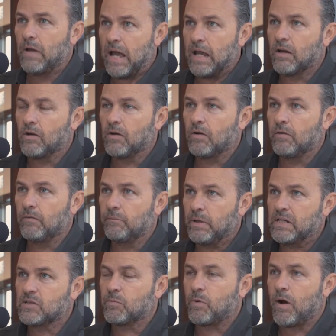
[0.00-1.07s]
acre
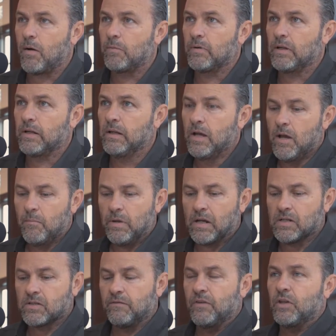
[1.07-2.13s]
piece of property
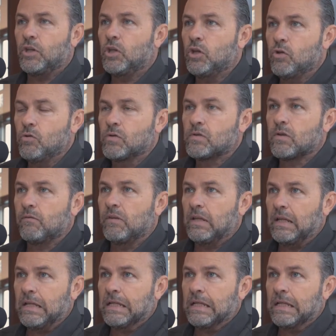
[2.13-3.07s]
because of the use of the